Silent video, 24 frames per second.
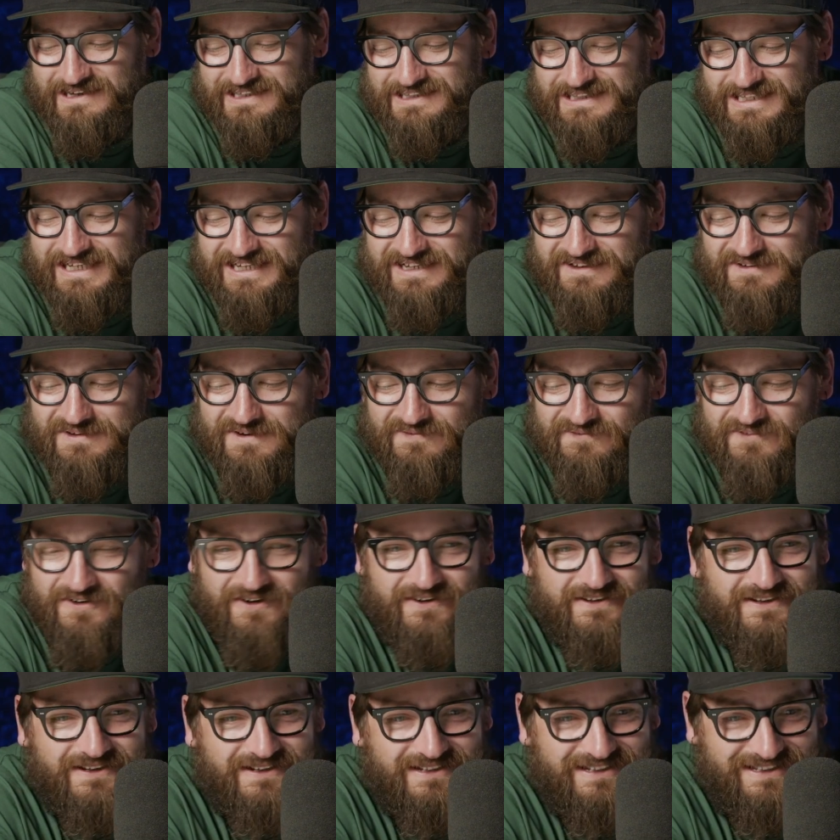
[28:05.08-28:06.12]
thing, you've
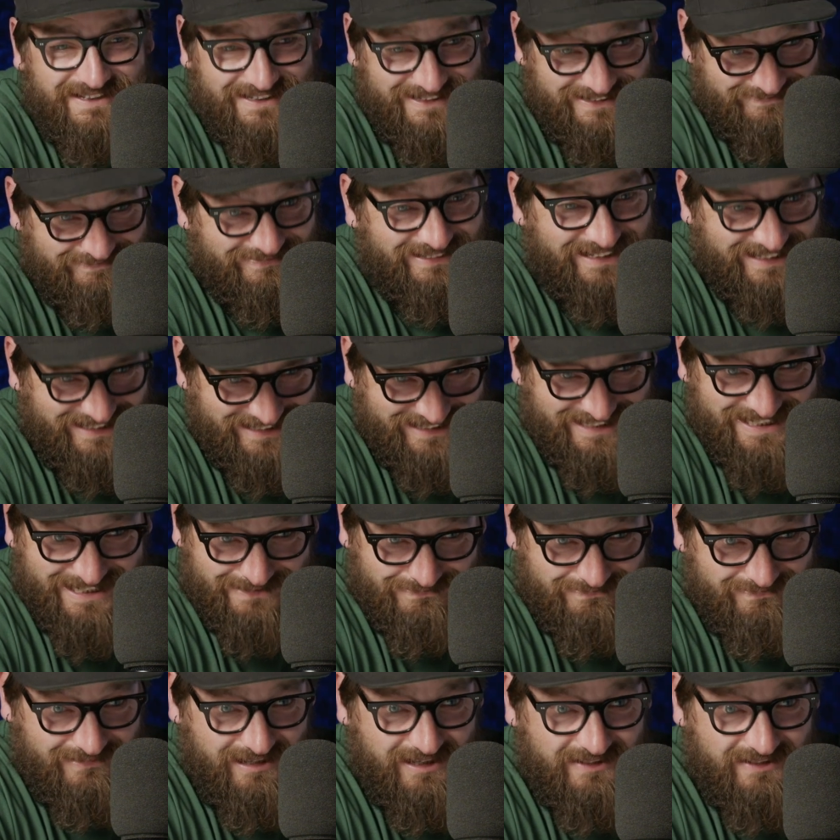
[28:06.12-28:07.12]
got your yeah, oh,